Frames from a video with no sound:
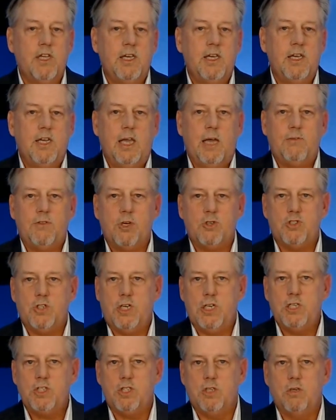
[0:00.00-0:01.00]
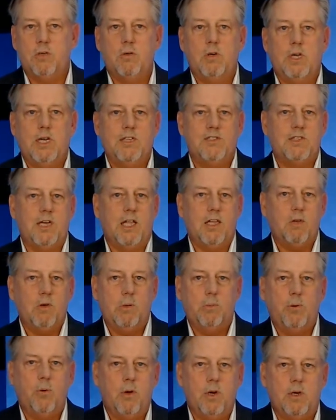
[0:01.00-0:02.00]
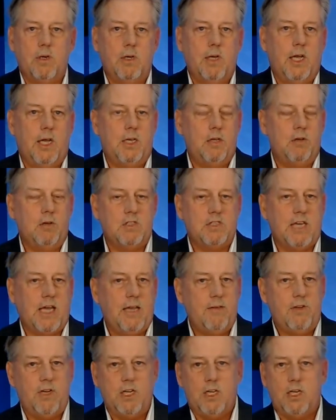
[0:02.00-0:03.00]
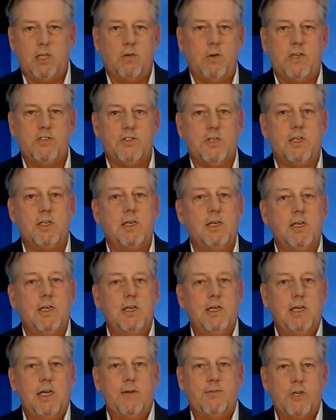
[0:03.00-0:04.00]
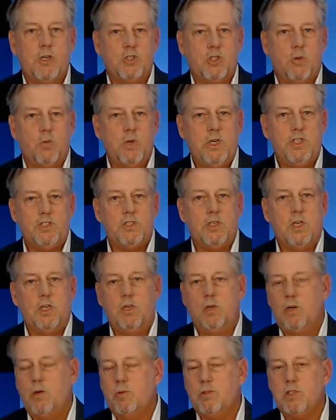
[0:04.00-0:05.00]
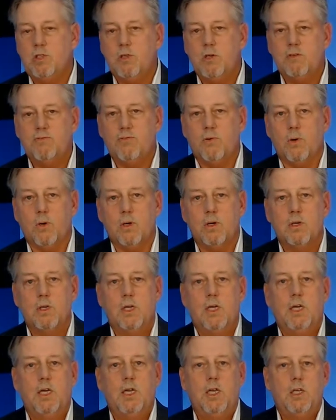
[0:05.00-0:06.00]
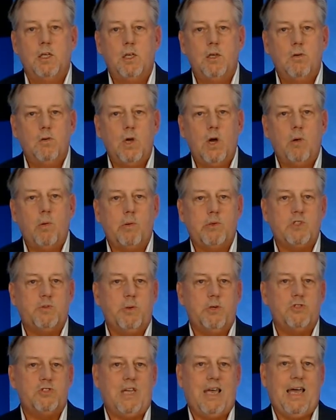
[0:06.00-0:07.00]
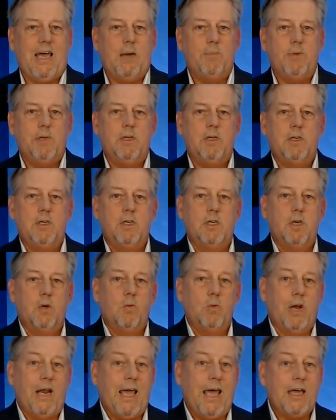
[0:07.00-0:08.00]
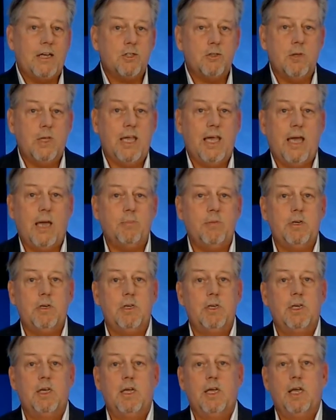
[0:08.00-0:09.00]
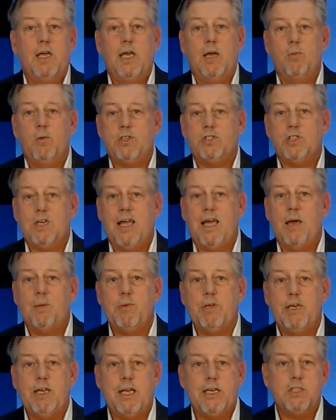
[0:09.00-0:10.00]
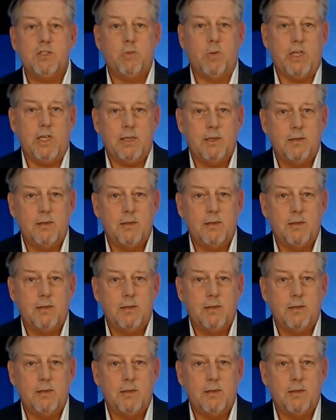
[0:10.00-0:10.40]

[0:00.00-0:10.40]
If there's an issue, it's on the report, and you can dive in and address it. If there's a risk, you know what to look for. You know what was supposed to happen, what actually happened, and what should happen next week.